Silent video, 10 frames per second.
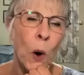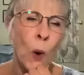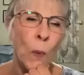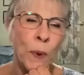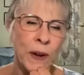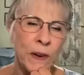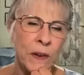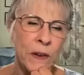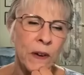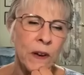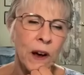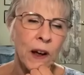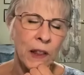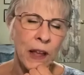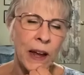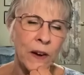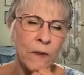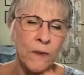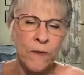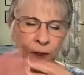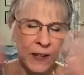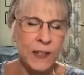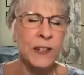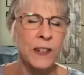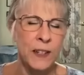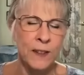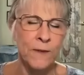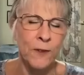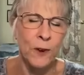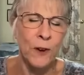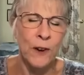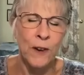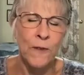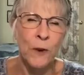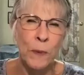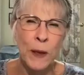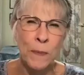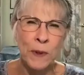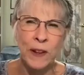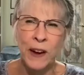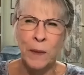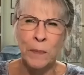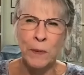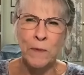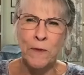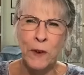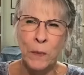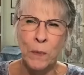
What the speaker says: open a lot of vistas for people and help sure. them feel.